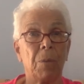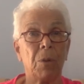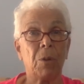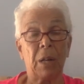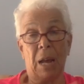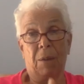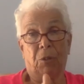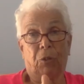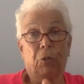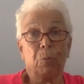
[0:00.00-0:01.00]
You can have a
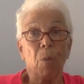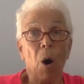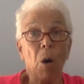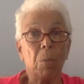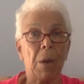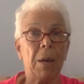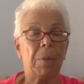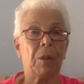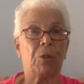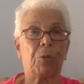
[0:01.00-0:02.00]
small
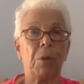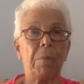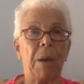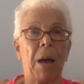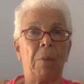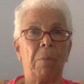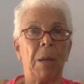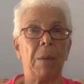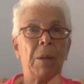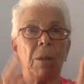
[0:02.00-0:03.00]
baby, a 3-pound
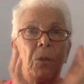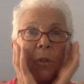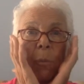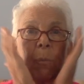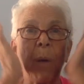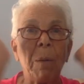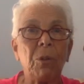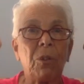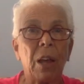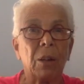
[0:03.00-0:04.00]
baby, that
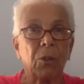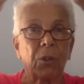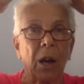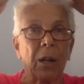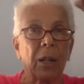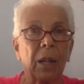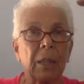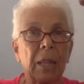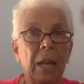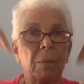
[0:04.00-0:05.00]
baby's head is kind of
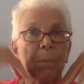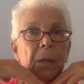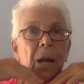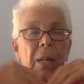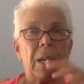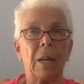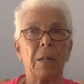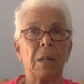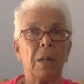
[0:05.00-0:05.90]
like that, a blockhead.